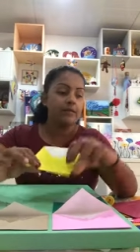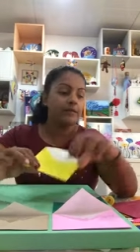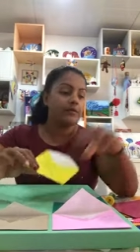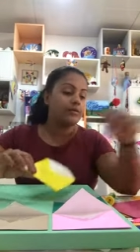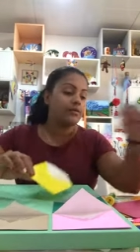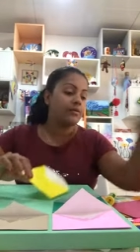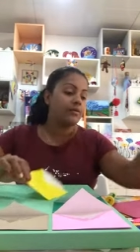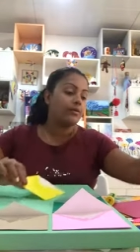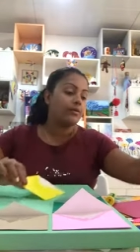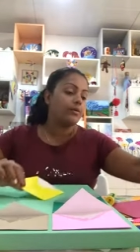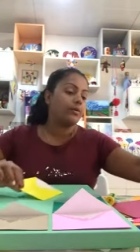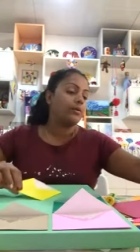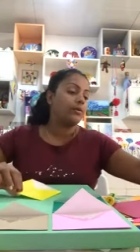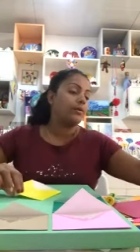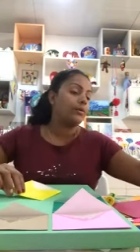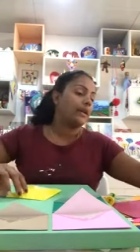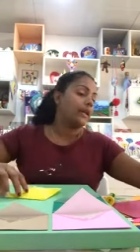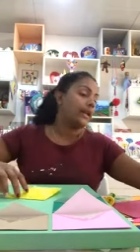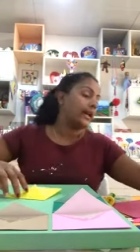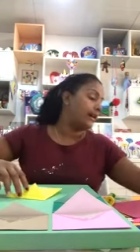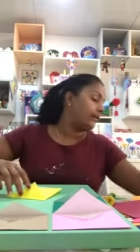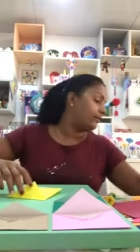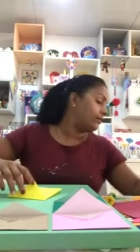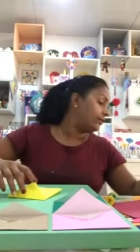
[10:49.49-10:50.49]
So
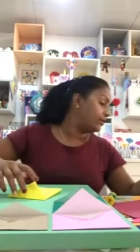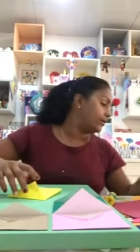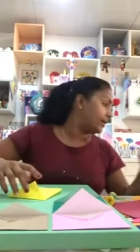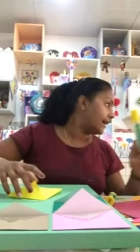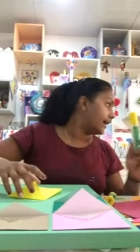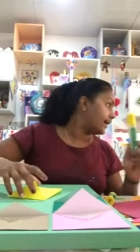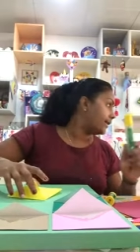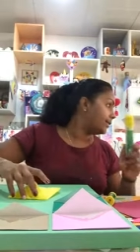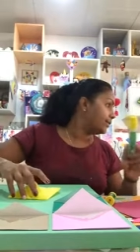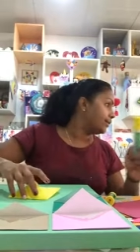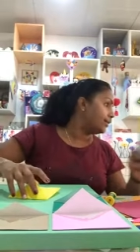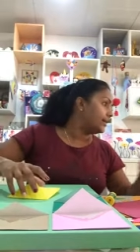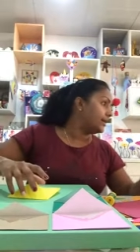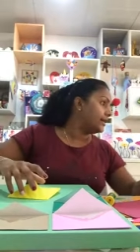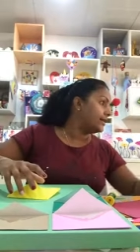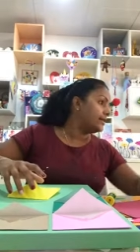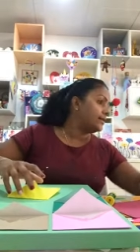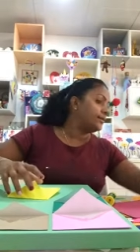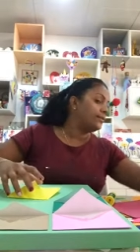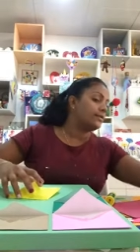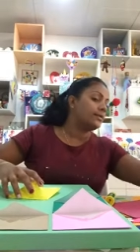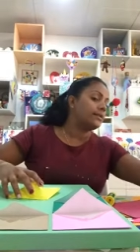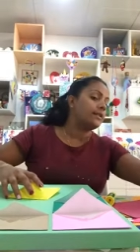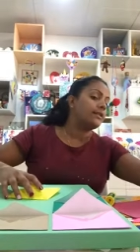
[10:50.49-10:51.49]
now you can do
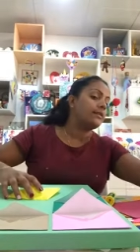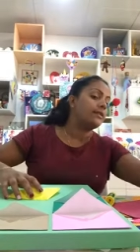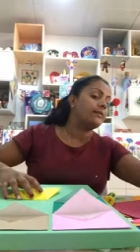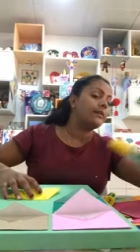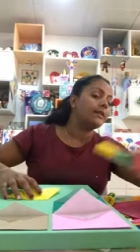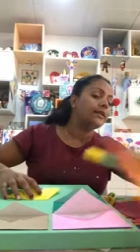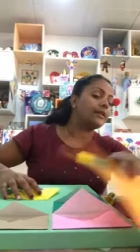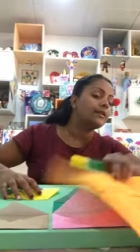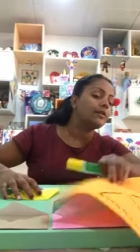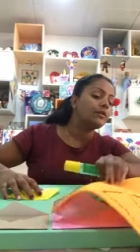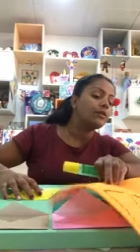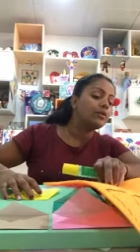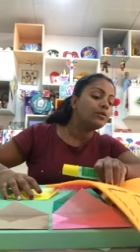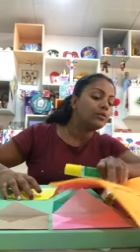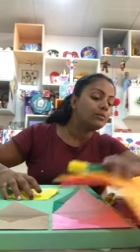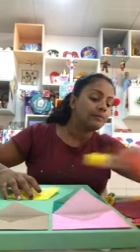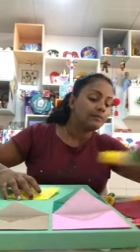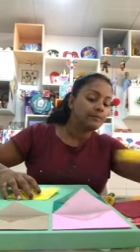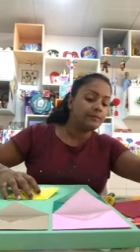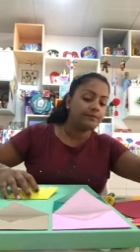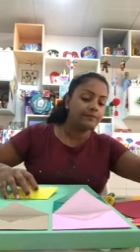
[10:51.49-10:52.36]
is use little bit glue.